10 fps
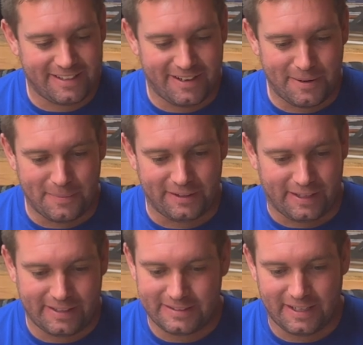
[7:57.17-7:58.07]
um, a
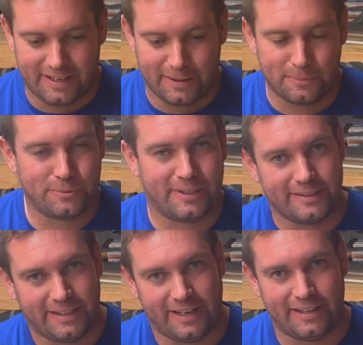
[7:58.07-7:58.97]
lot of times when I
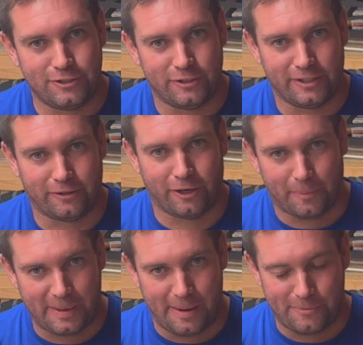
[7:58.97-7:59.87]
land, you'll hear the
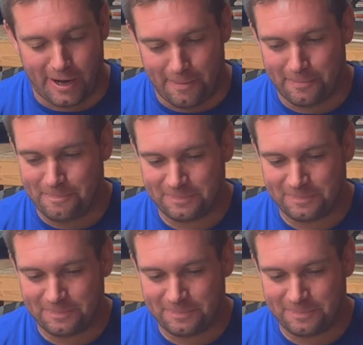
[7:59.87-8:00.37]
RPM drop.